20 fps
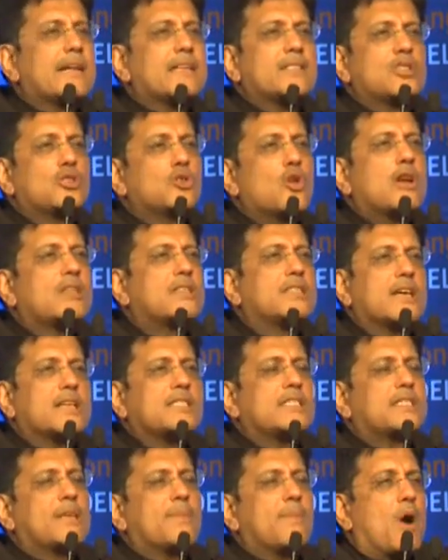It's not
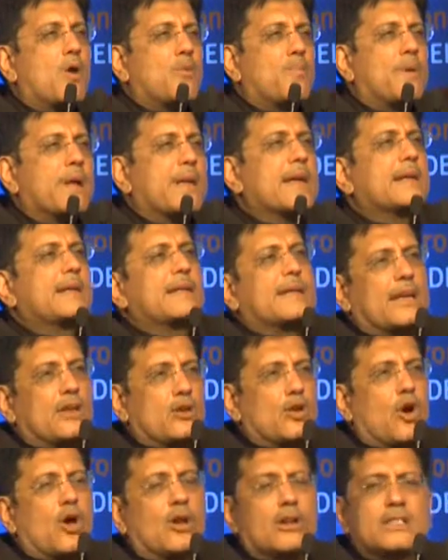just about bringing
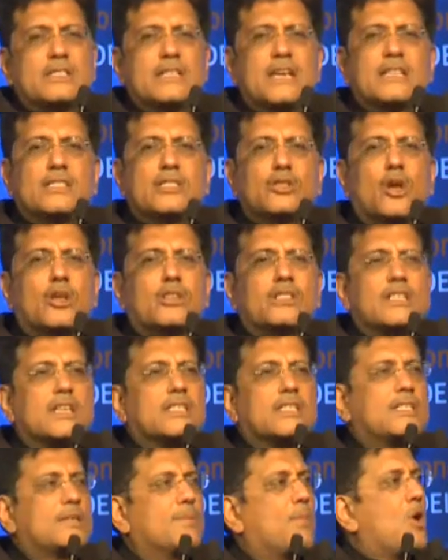technology. It's not
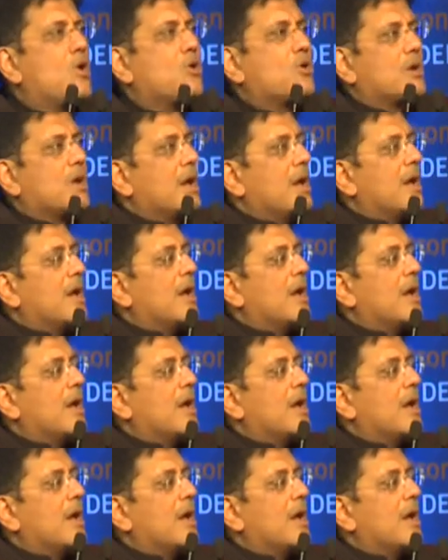just about